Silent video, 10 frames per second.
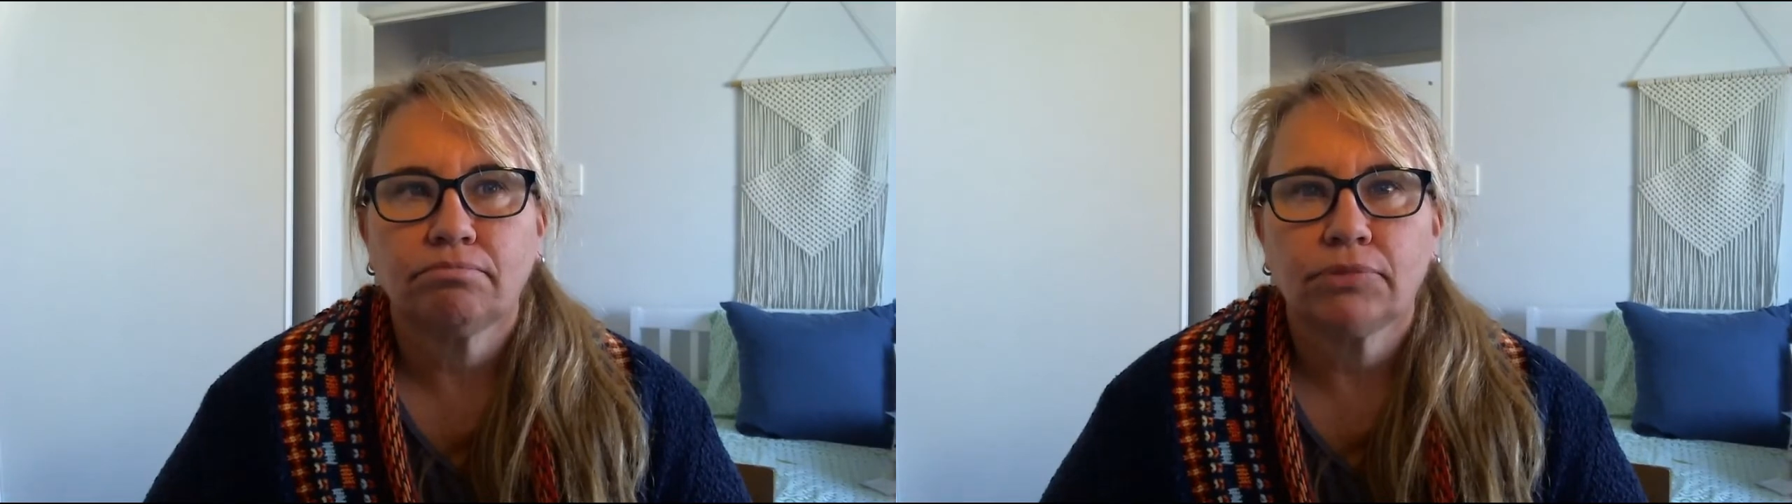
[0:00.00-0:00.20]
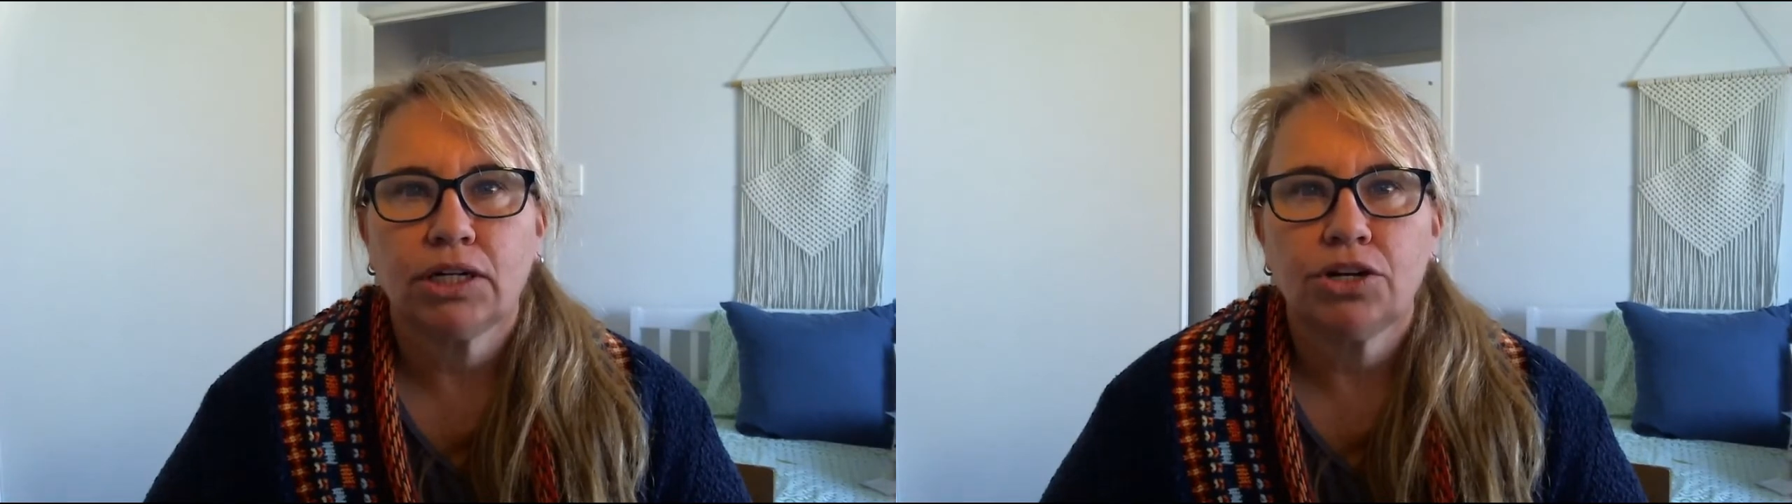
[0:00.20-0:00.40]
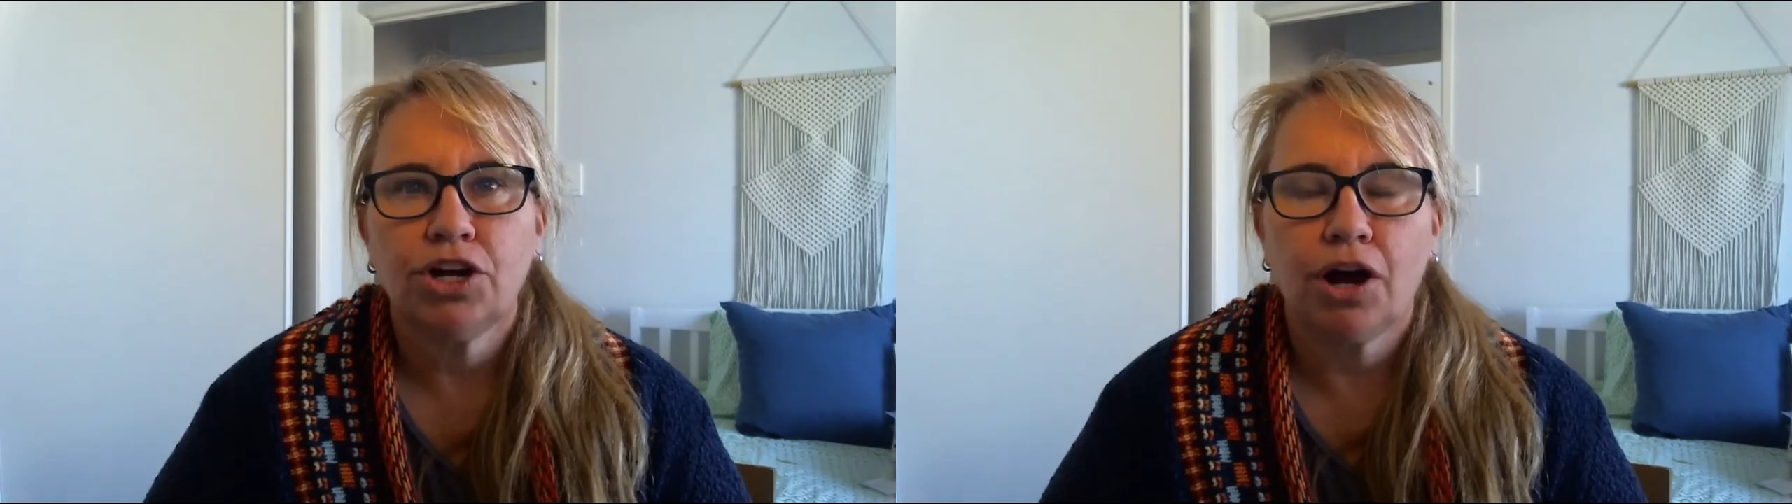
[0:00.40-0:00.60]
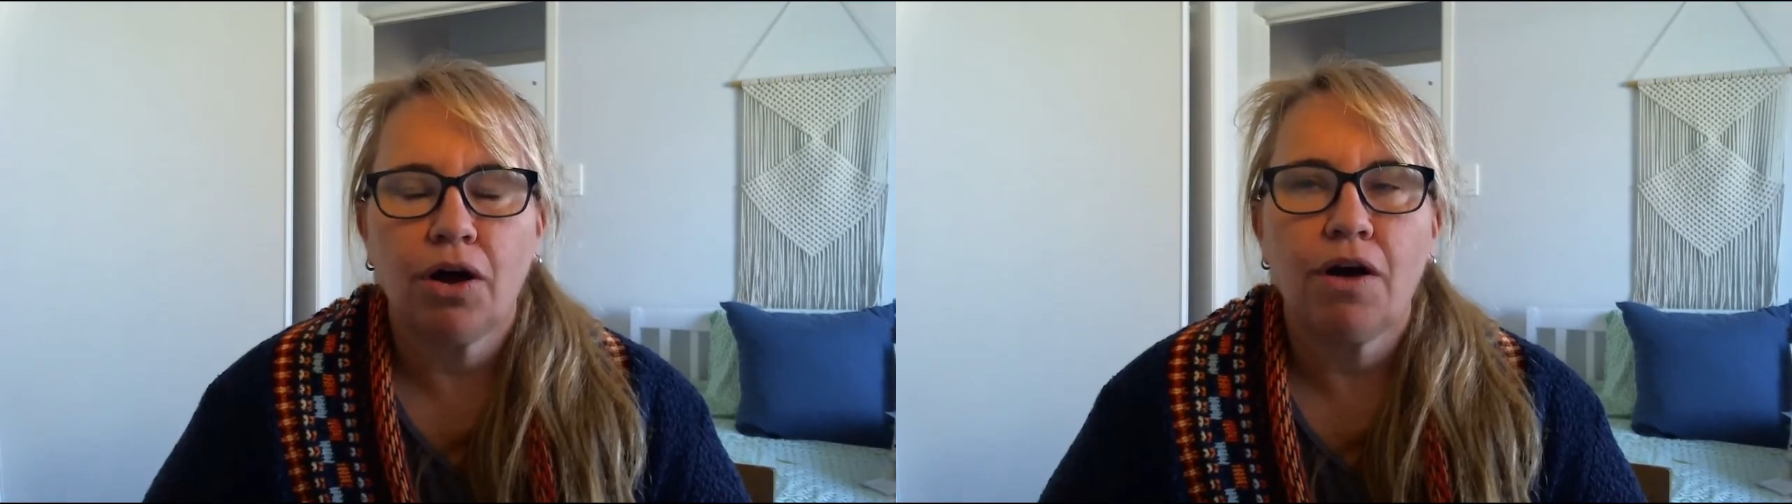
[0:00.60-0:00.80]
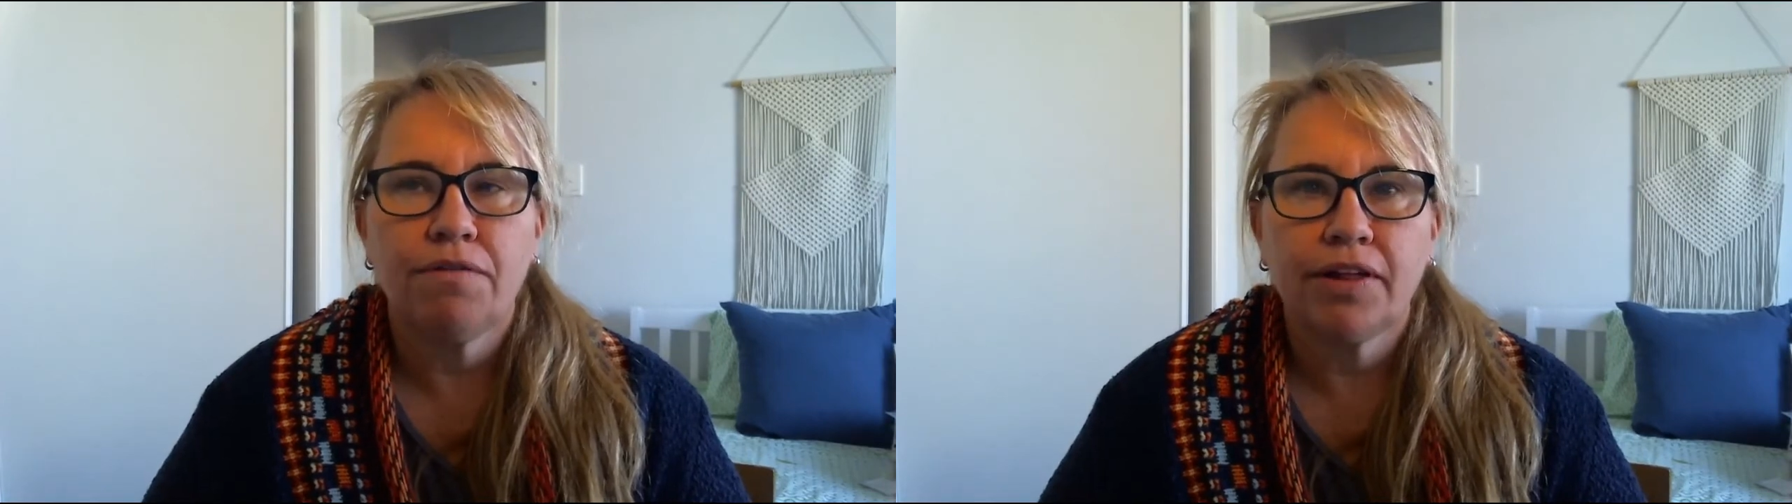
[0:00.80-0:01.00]

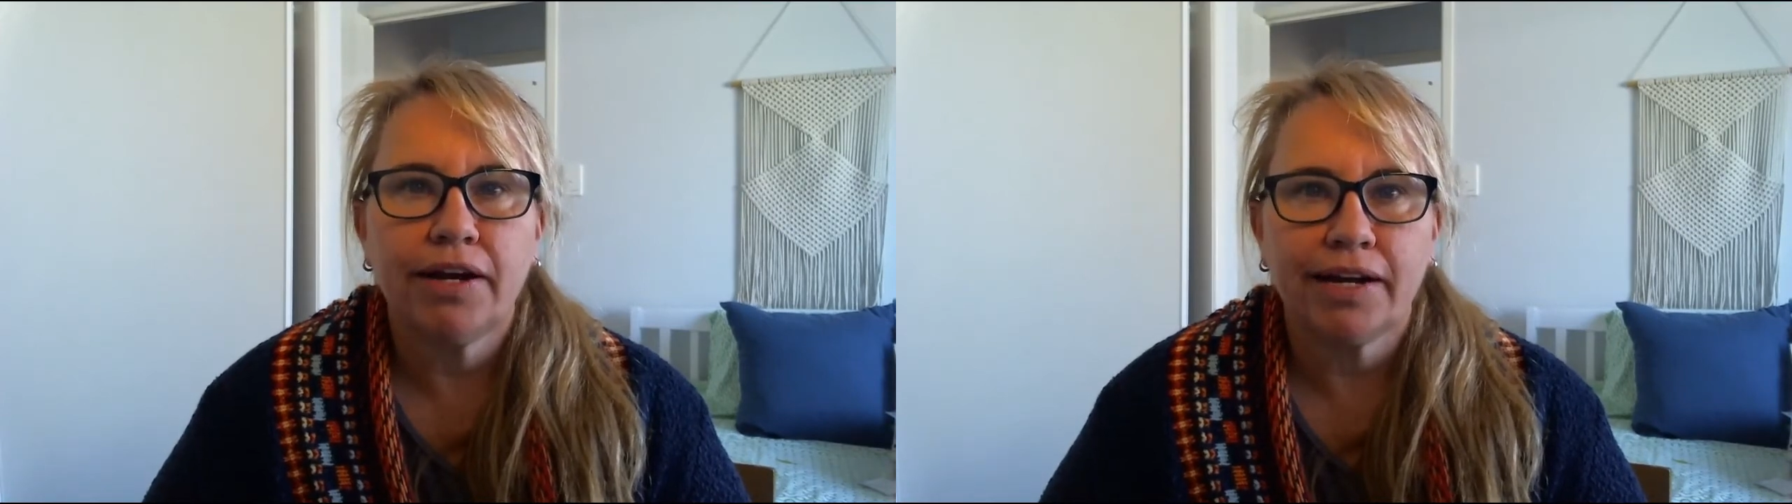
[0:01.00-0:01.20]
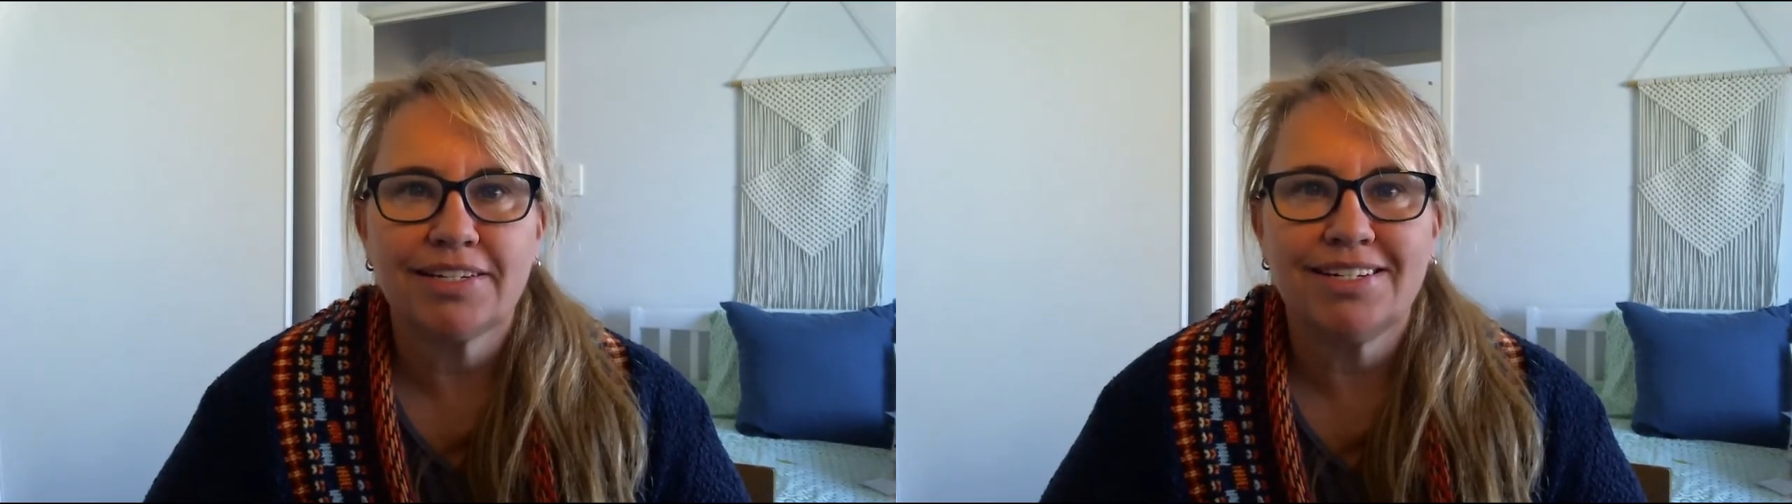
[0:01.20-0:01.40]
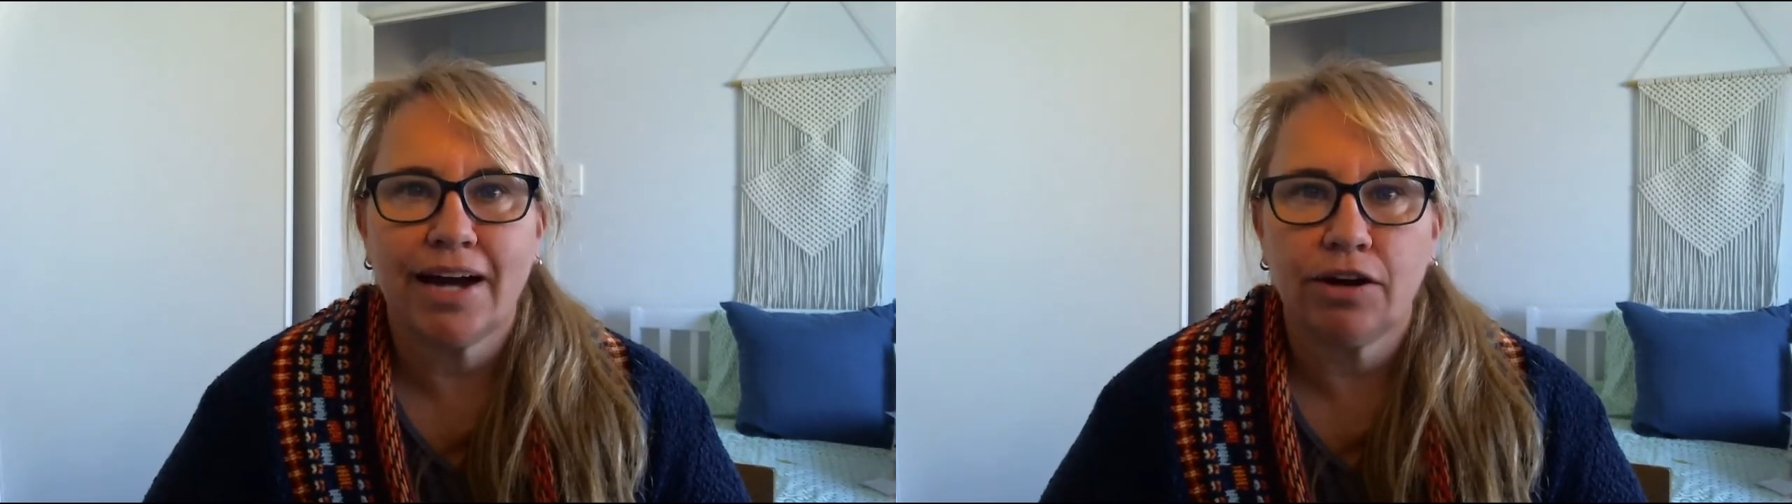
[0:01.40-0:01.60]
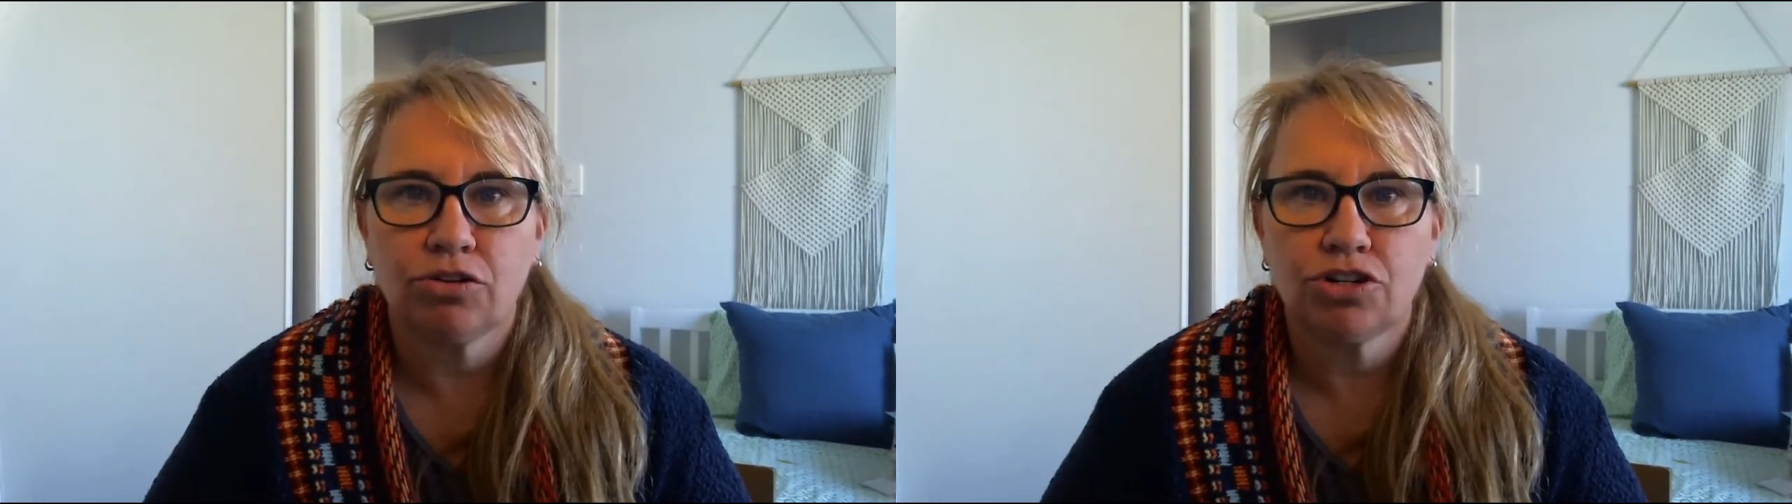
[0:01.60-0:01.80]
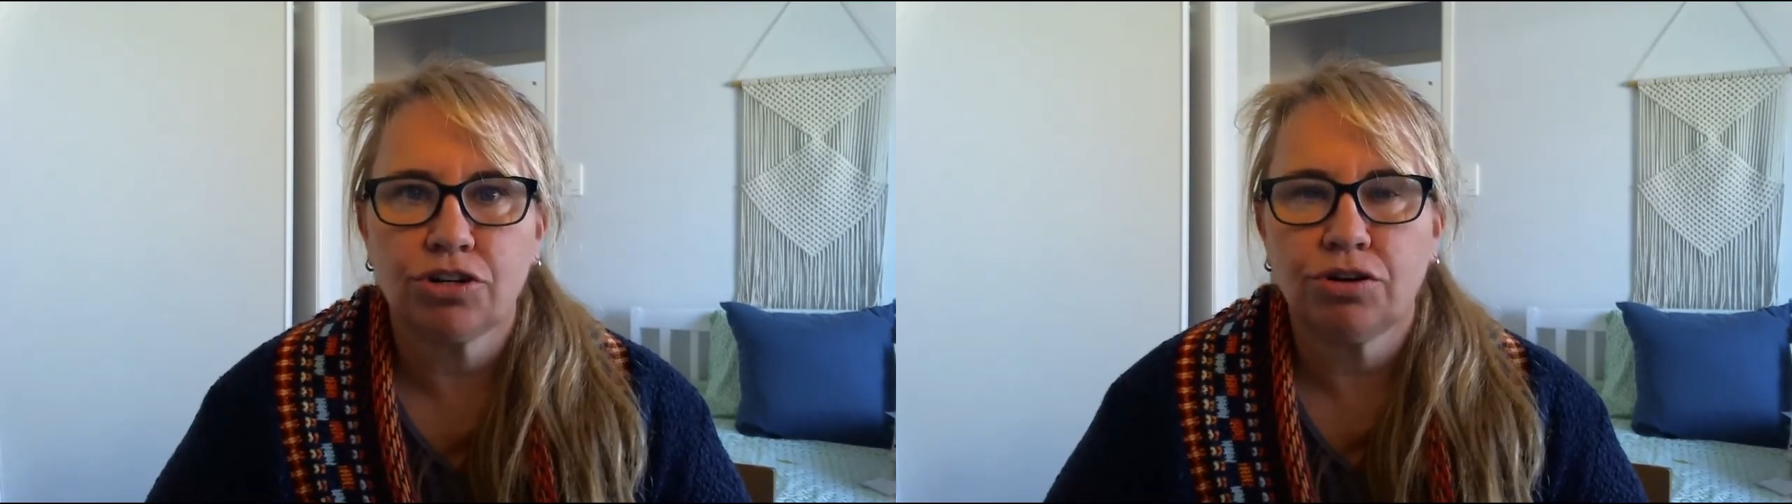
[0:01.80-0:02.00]
over the next day or
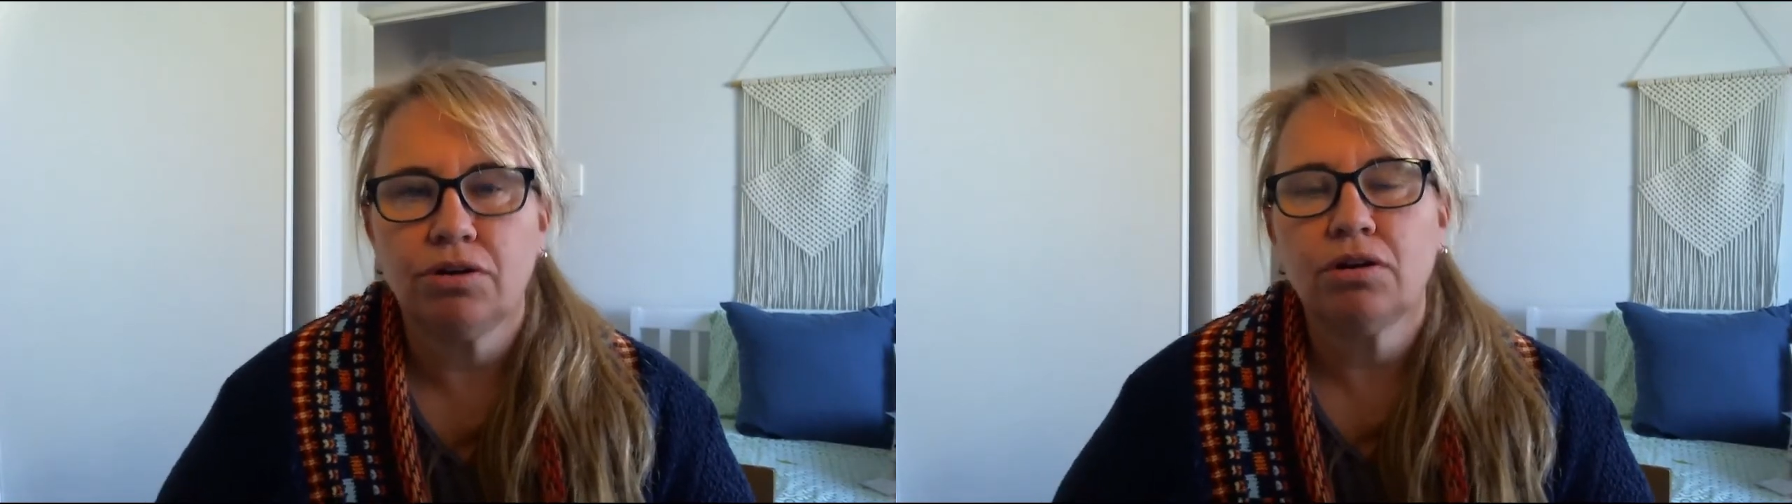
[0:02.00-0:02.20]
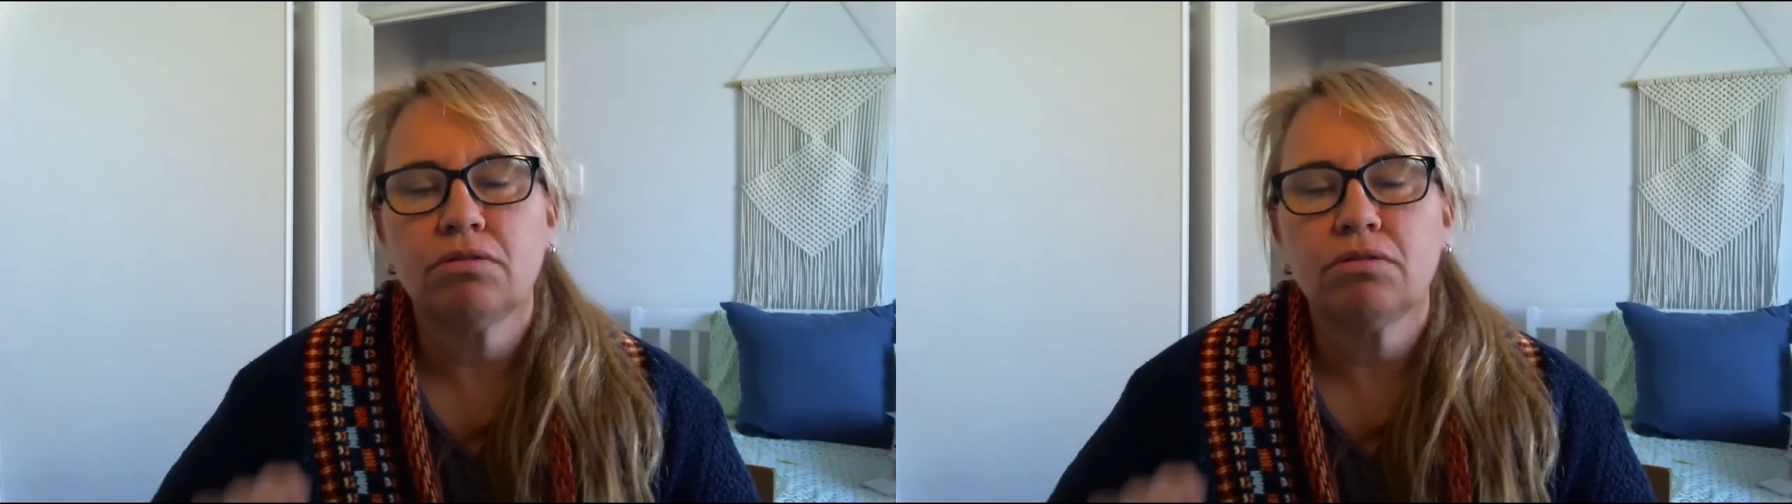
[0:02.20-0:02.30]
two.